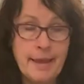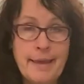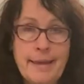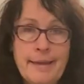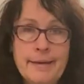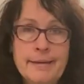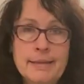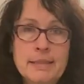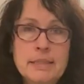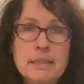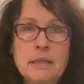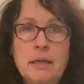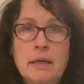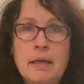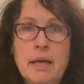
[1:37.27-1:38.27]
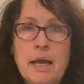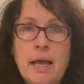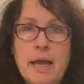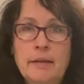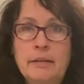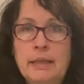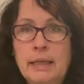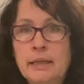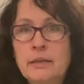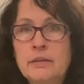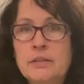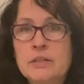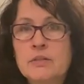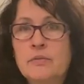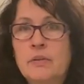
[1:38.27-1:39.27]
And at the end
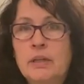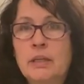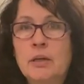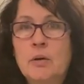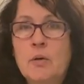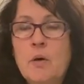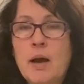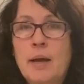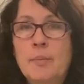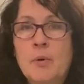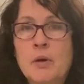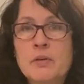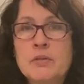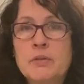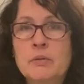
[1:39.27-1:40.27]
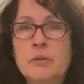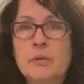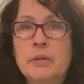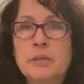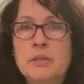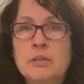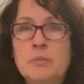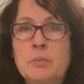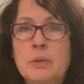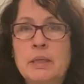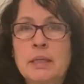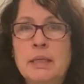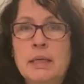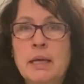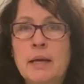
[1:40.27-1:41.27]
of this video, I'm also going to
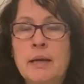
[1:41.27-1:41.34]
be